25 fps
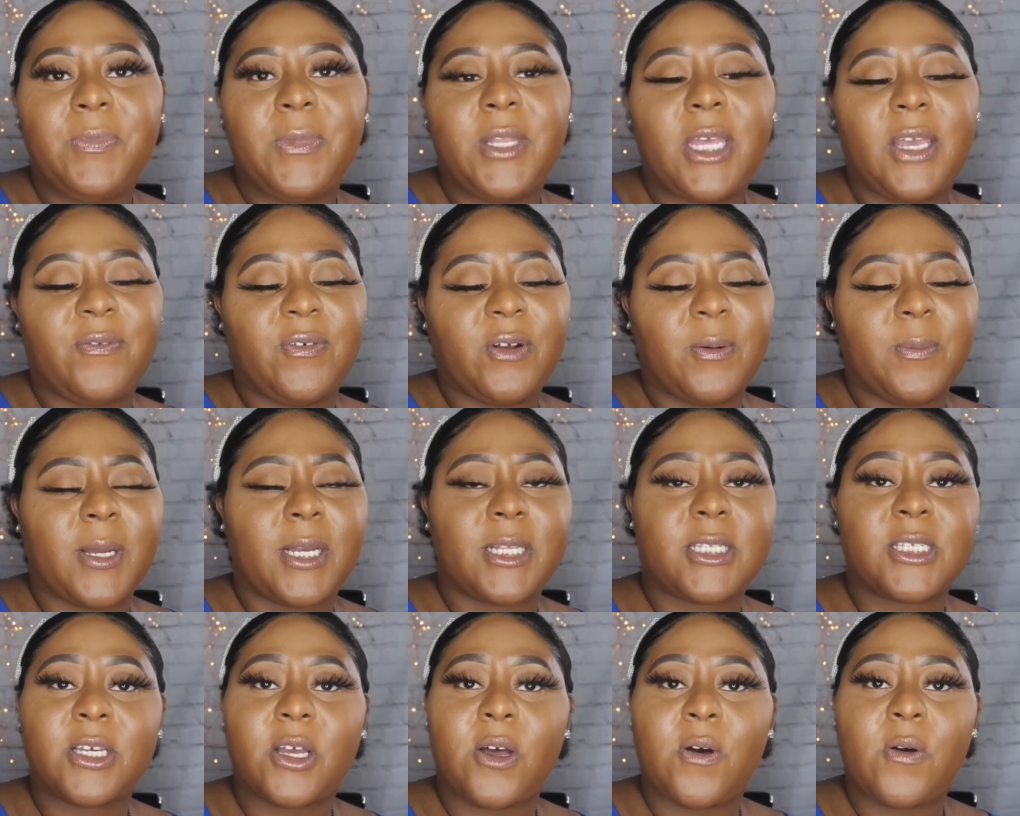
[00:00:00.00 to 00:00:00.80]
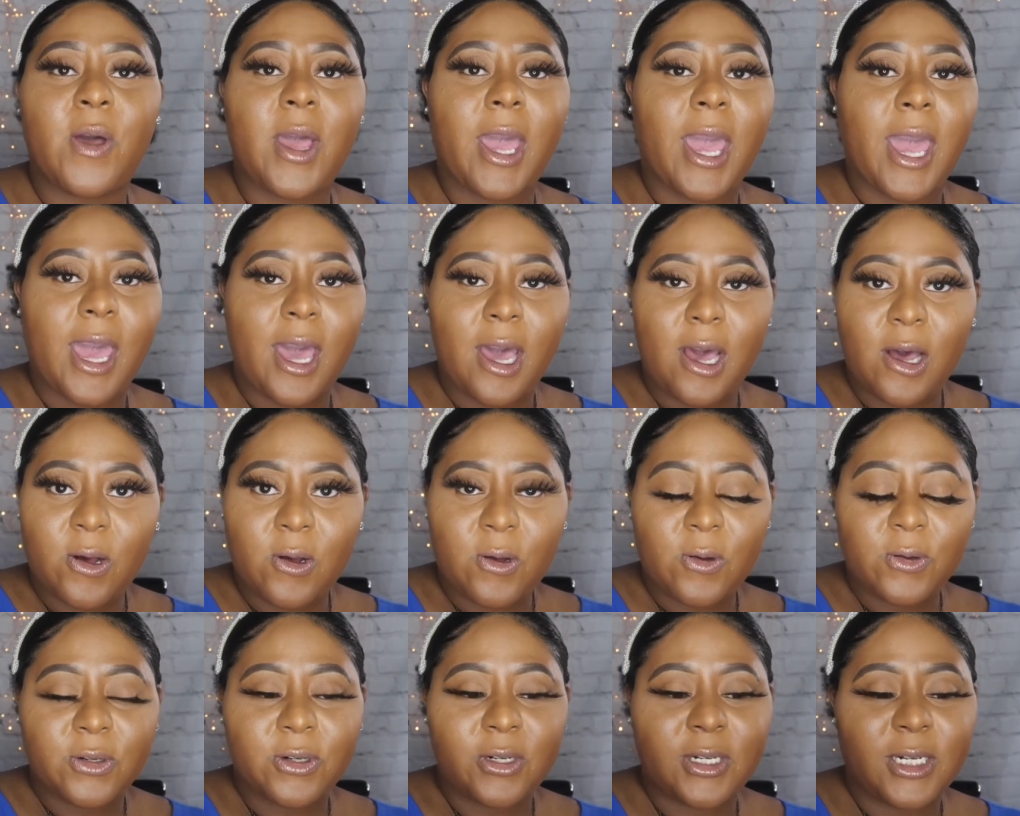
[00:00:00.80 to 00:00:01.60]
if you're about to go
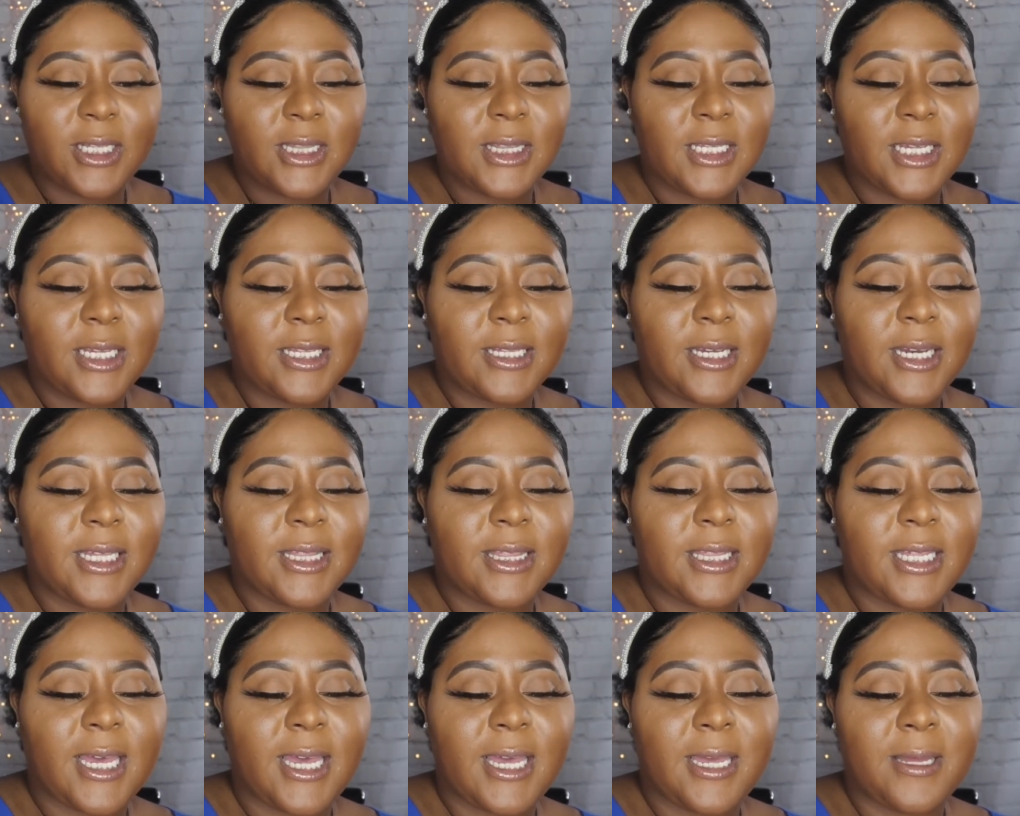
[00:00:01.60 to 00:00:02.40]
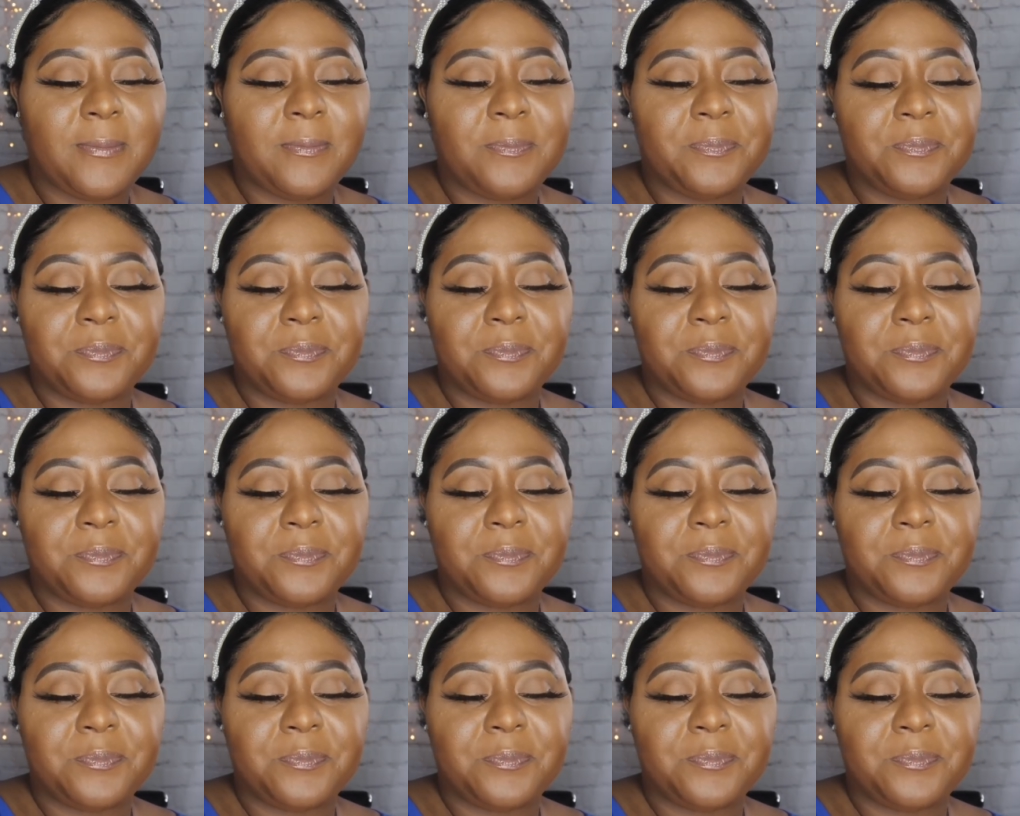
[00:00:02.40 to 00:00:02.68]
out or anything like that.